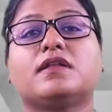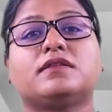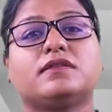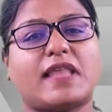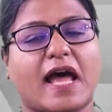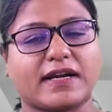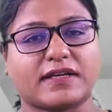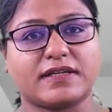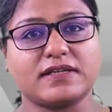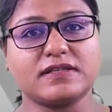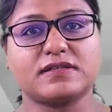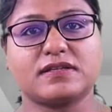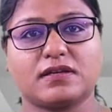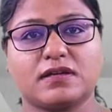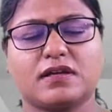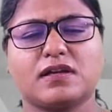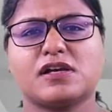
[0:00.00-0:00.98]
That
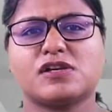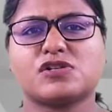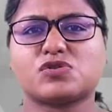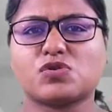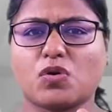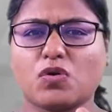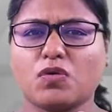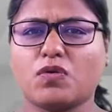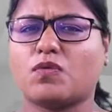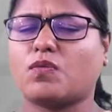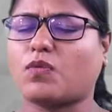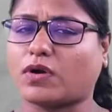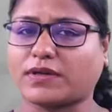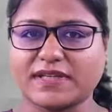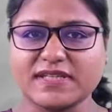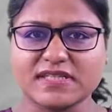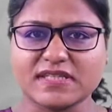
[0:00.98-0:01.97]
is, so
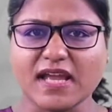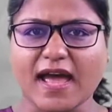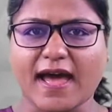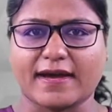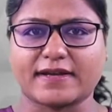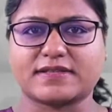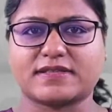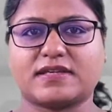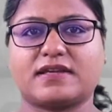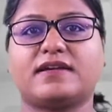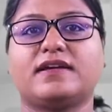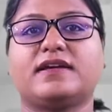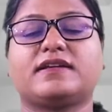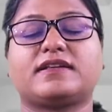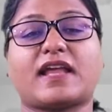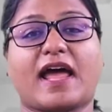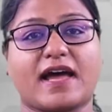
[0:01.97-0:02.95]
what is tax?
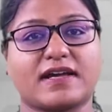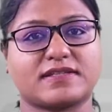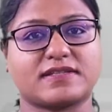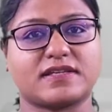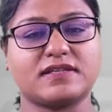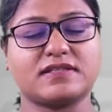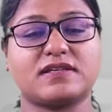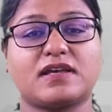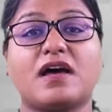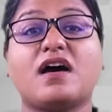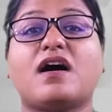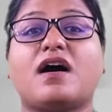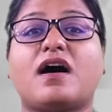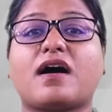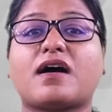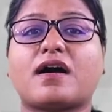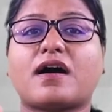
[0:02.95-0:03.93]
Tax is
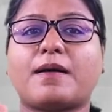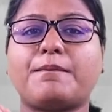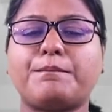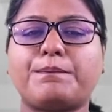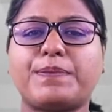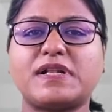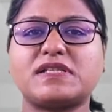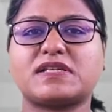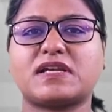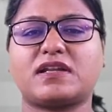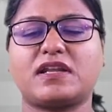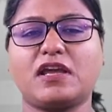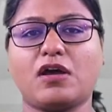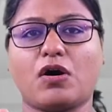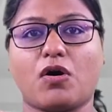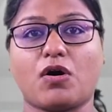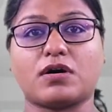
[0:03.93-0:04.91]
a
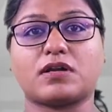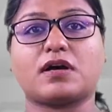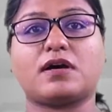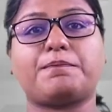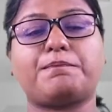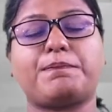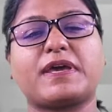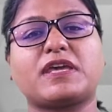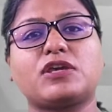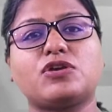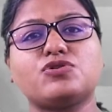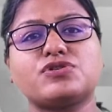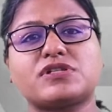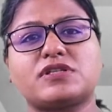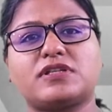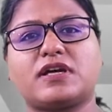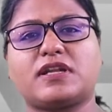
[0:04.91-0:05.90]
compulsory or a
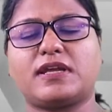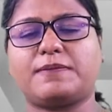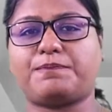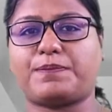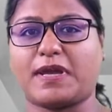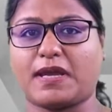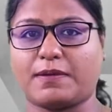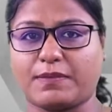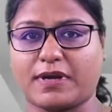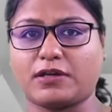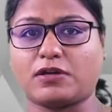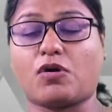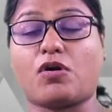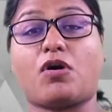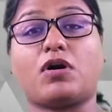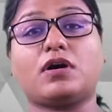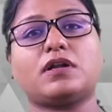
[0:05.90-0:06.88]
pecuniary
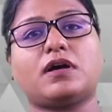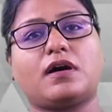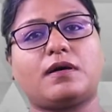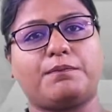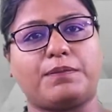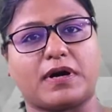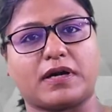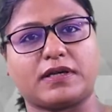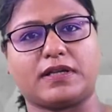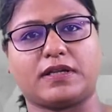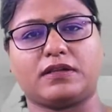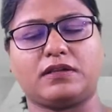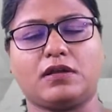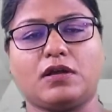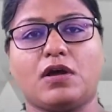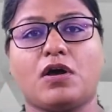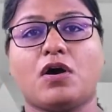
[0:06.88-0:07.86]
payment or a burden
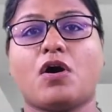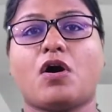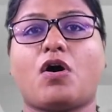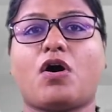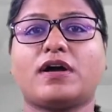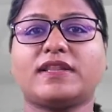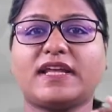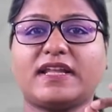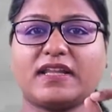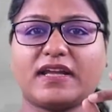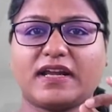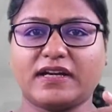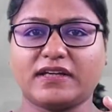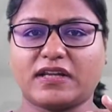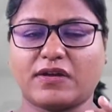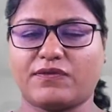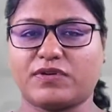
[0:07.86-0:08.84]
on an
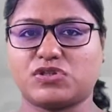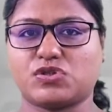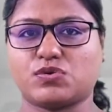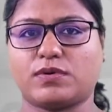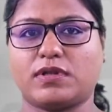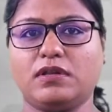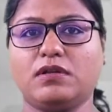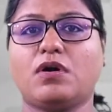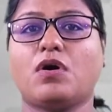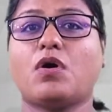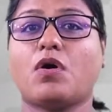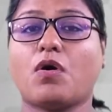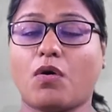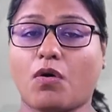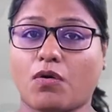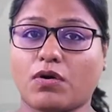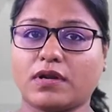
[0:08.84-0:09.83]
individual
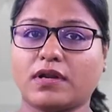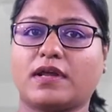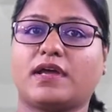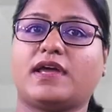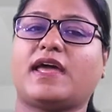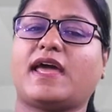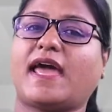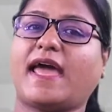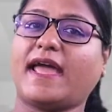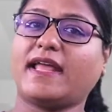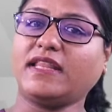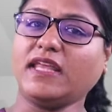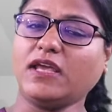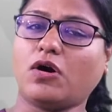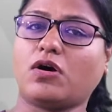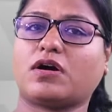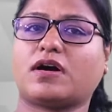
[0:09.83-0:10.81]
or
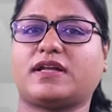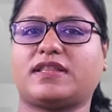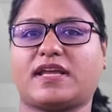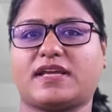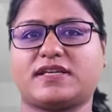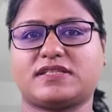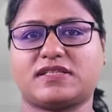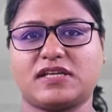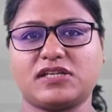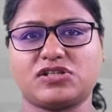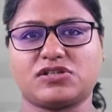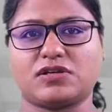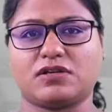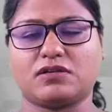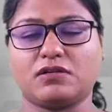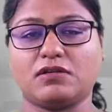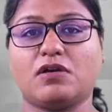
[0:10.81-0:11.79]
any
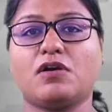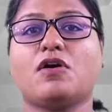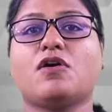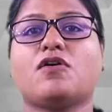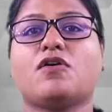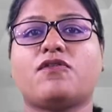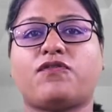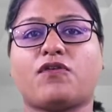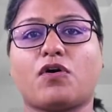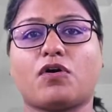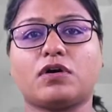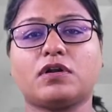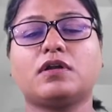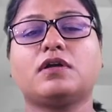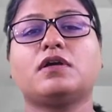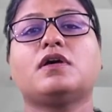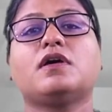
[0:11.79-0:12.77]
organization
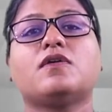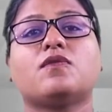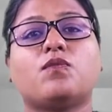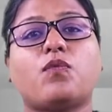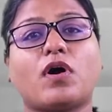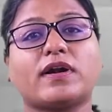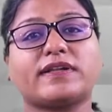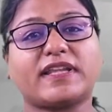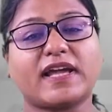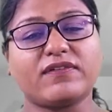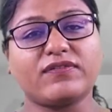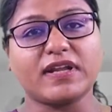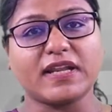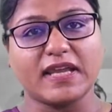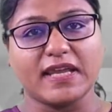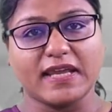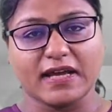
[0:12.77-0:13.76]
for
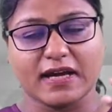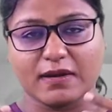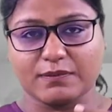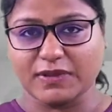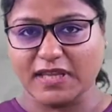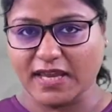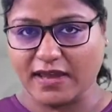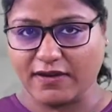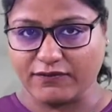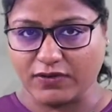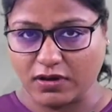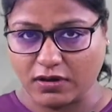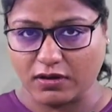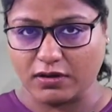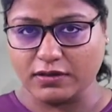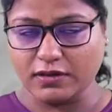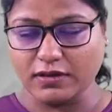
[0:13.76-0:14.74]
whatever income they have
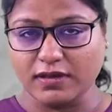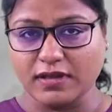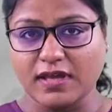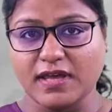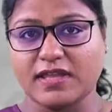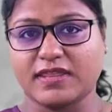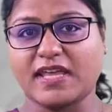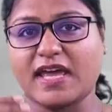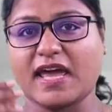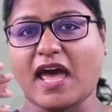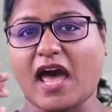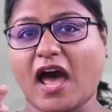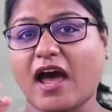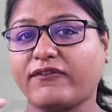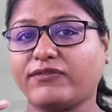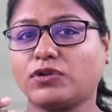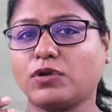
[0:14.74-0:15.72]
earned. They
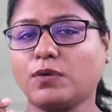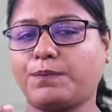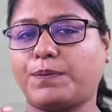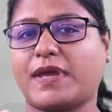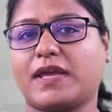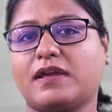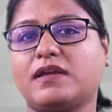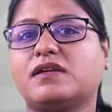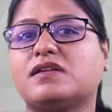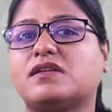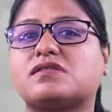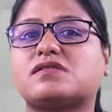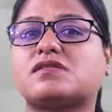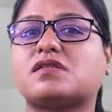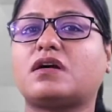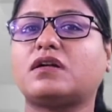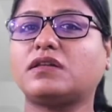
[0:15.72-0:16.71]
have to pay
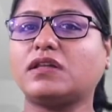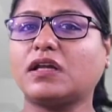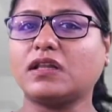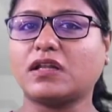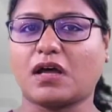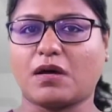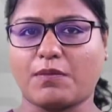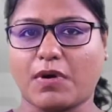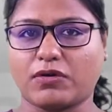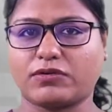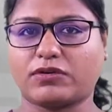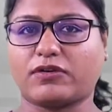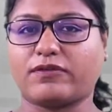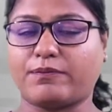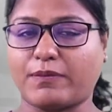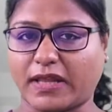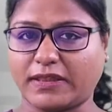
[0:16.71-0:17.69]
certain amount
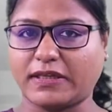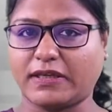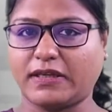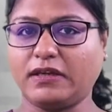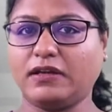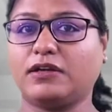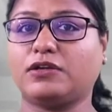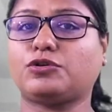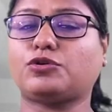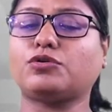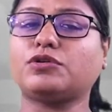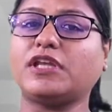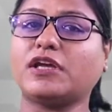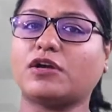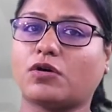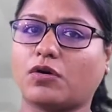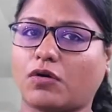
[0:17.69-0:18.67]
of money to
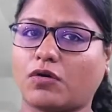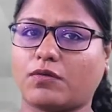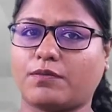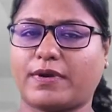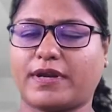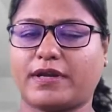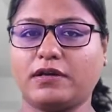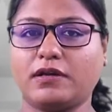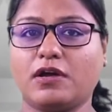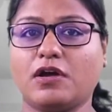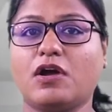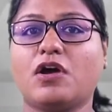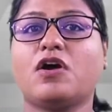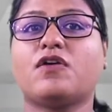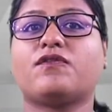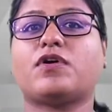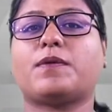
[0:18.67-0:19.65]
the government
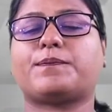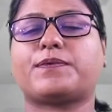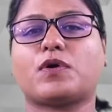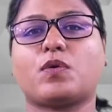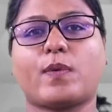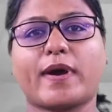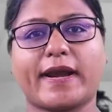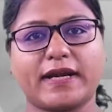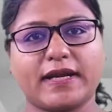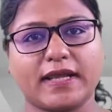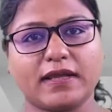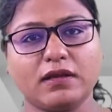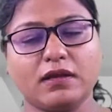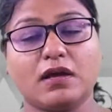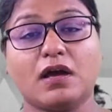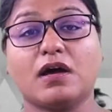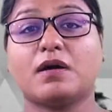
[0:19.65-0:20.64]
for
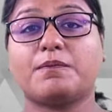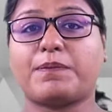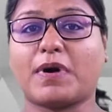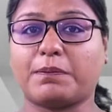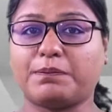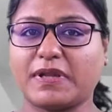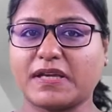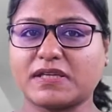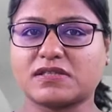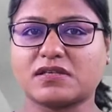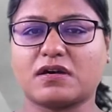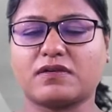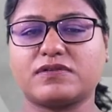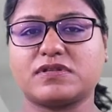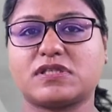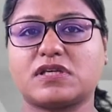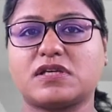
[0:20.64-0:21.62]
providing public
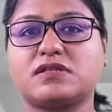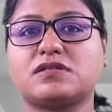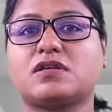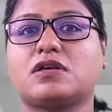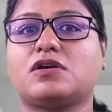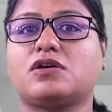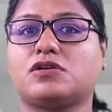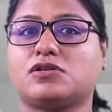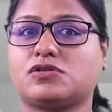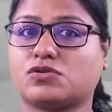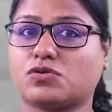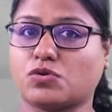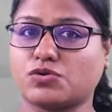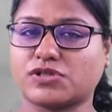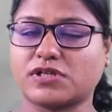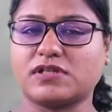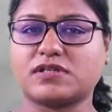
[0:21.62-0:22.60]
services,
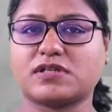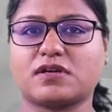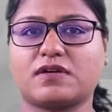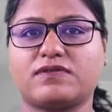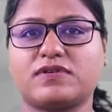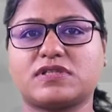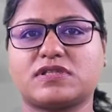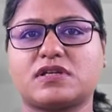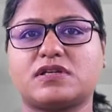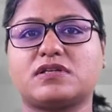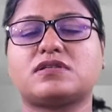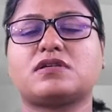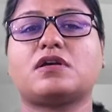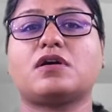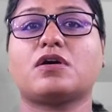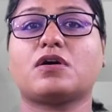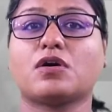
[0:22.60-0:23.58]
social
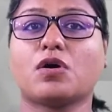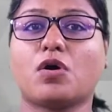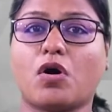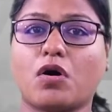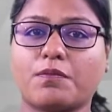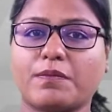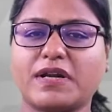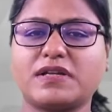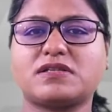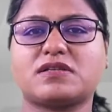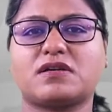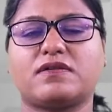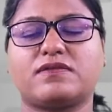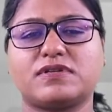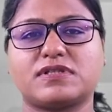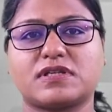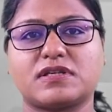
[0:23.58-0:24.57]
services, government
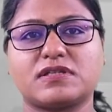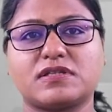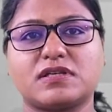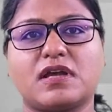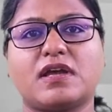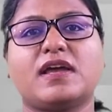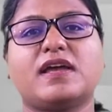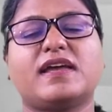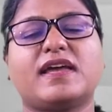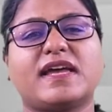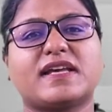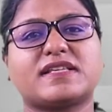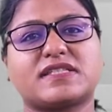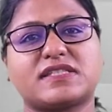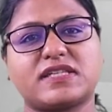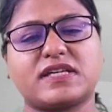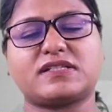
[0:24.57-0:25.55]
services,
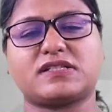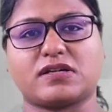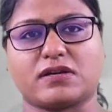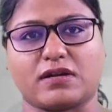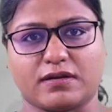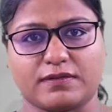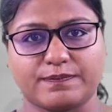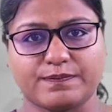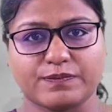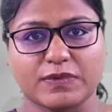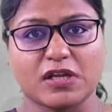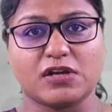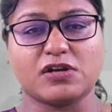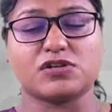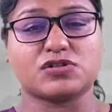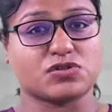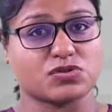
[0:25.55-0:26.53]
etc.
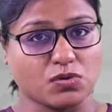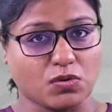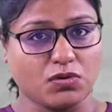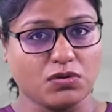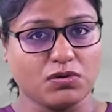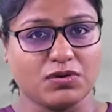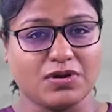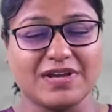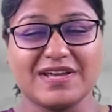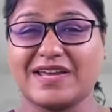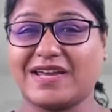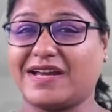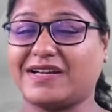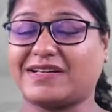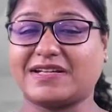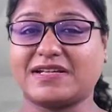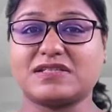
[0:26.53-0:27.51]
So,
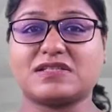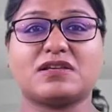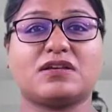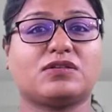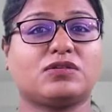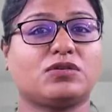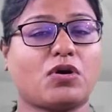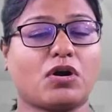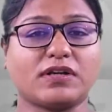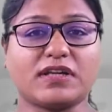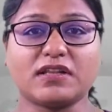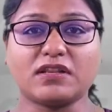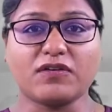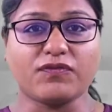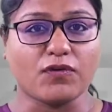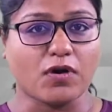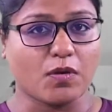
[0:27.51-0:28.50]
it is not in
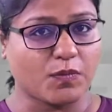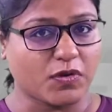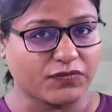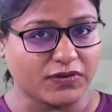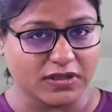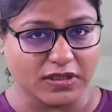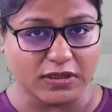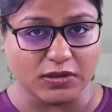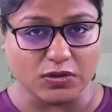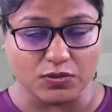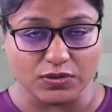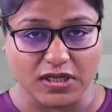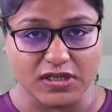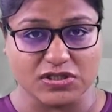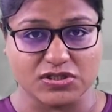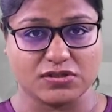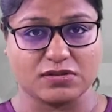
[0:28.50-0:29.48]
the form of any
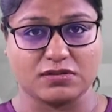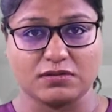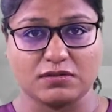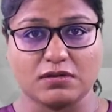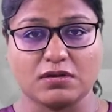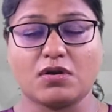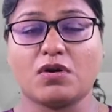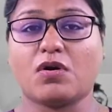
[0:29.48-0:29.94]
donation.